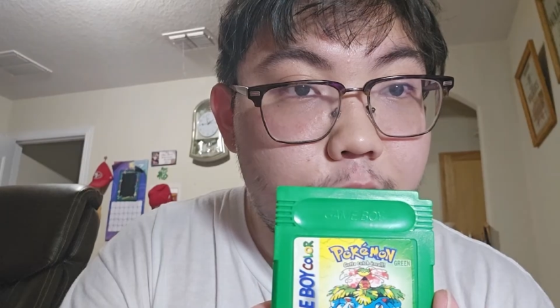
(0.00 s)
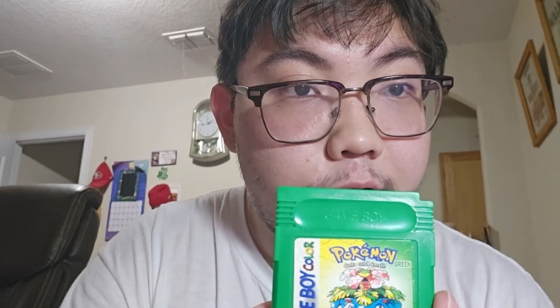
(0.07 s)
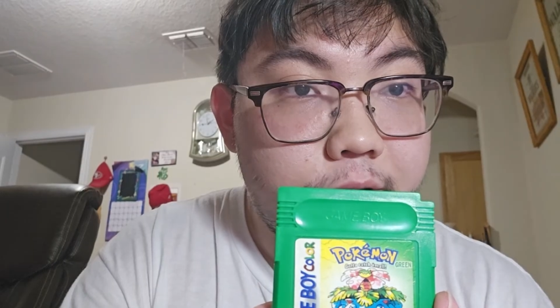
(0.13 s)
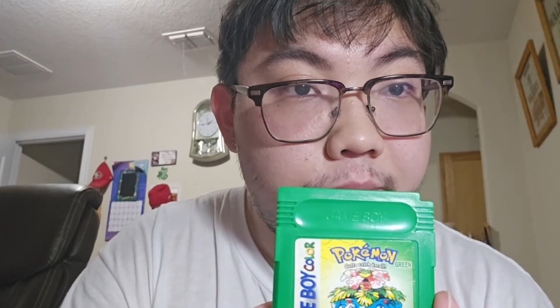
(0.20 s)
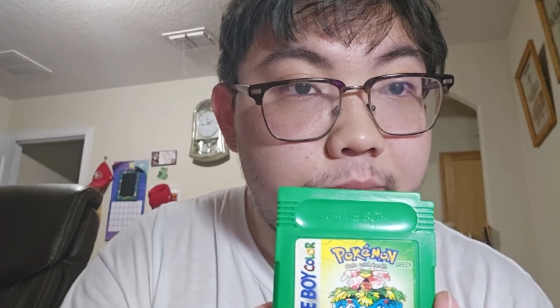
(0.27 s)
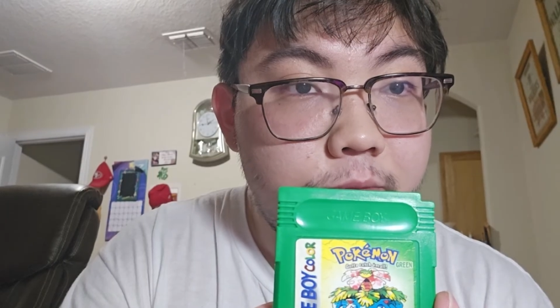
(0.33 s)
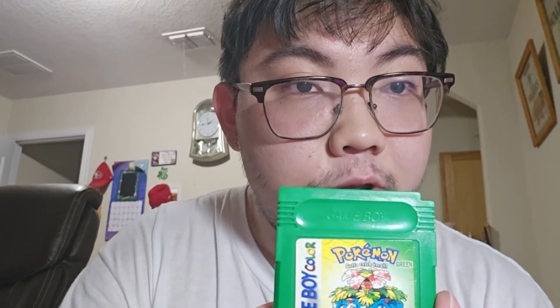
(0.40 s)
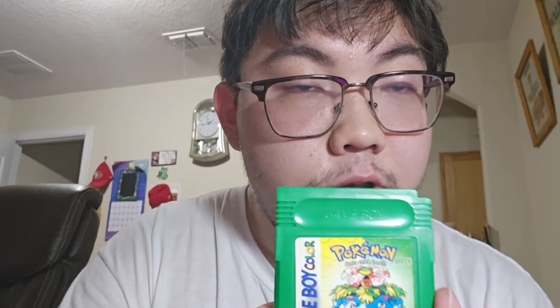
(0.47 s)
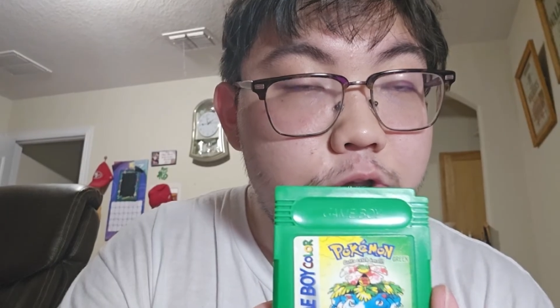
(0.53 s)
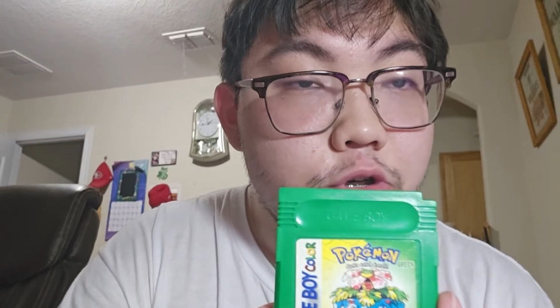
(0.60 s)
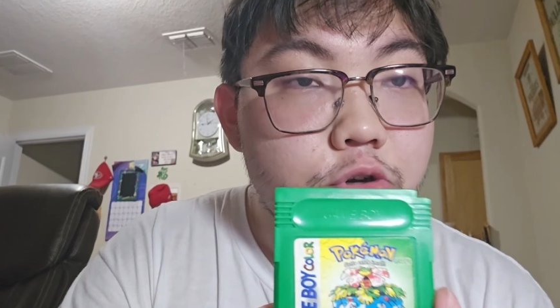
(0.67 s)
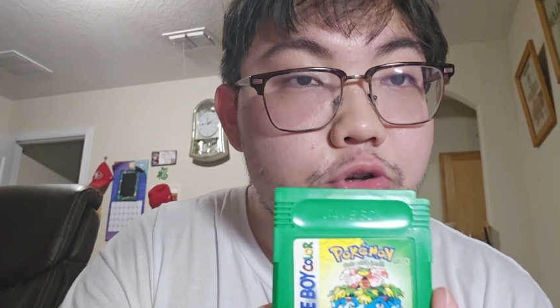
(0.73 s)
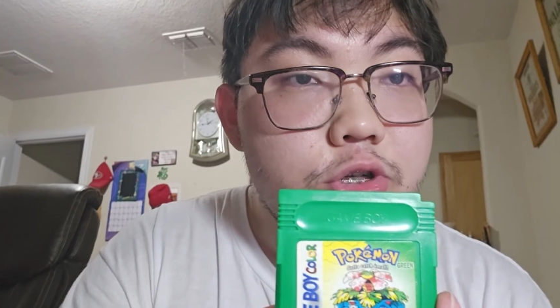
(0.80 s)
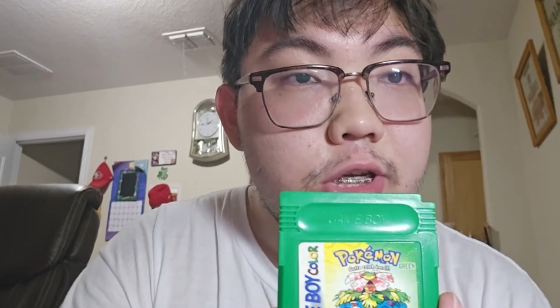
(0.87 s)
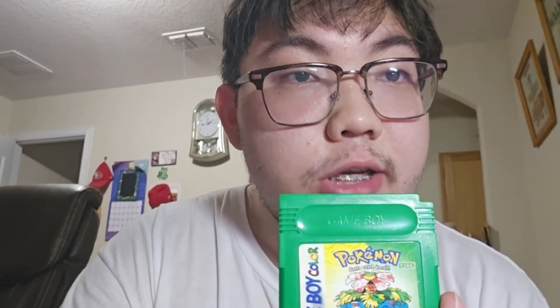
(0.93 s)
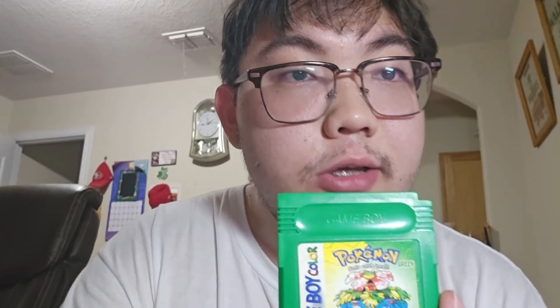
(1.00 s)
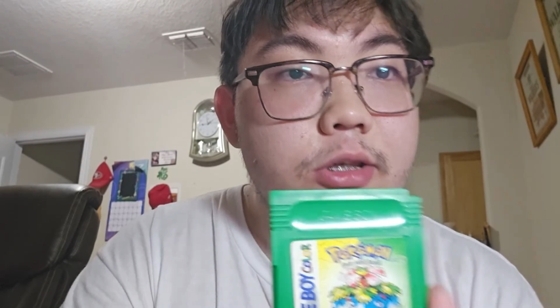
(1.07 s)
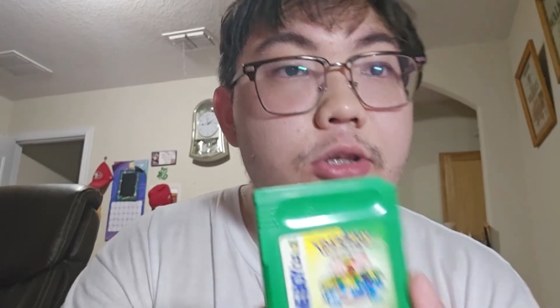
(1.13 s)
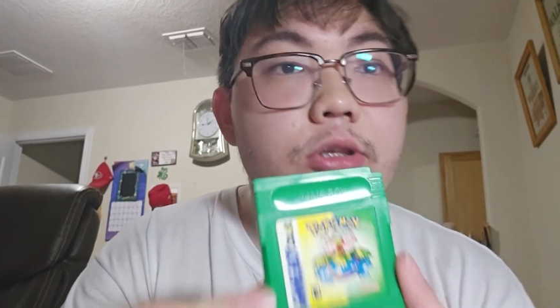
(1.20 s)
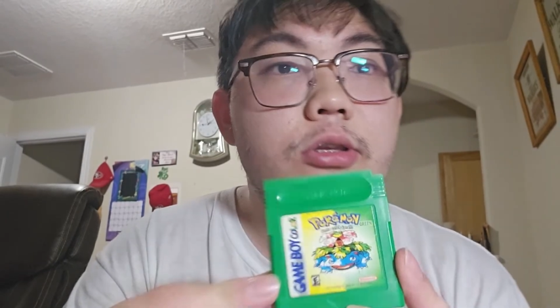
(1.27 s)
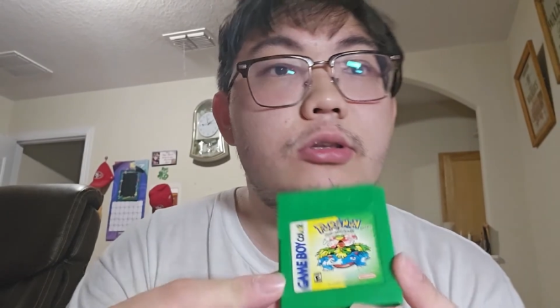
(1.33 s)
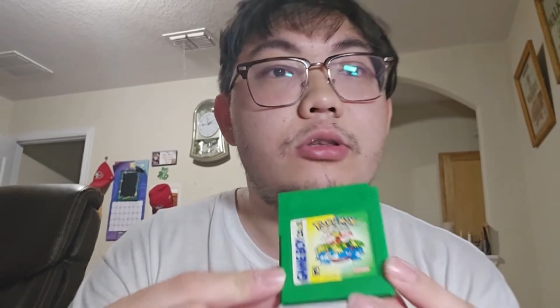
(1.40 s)
Usually
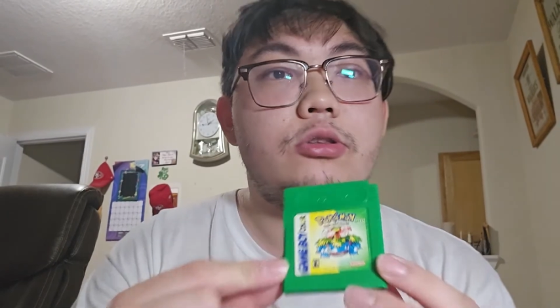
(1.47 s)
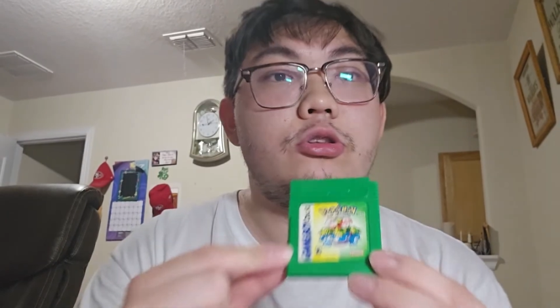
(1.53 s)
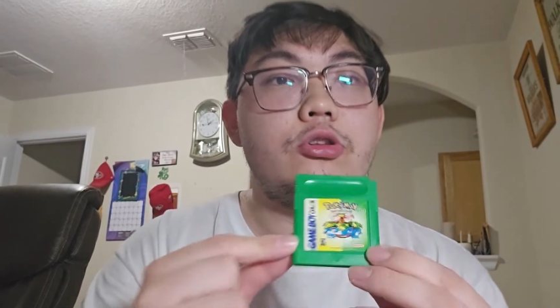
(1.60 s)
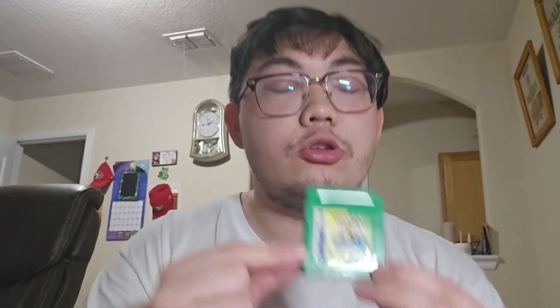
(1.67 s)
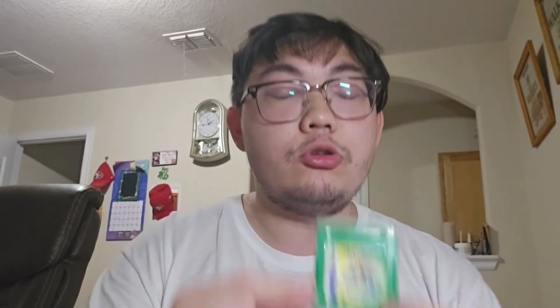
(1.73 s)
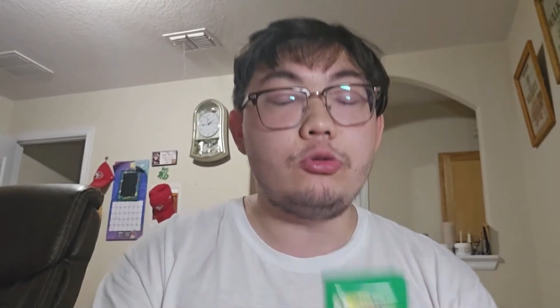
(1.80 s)
newer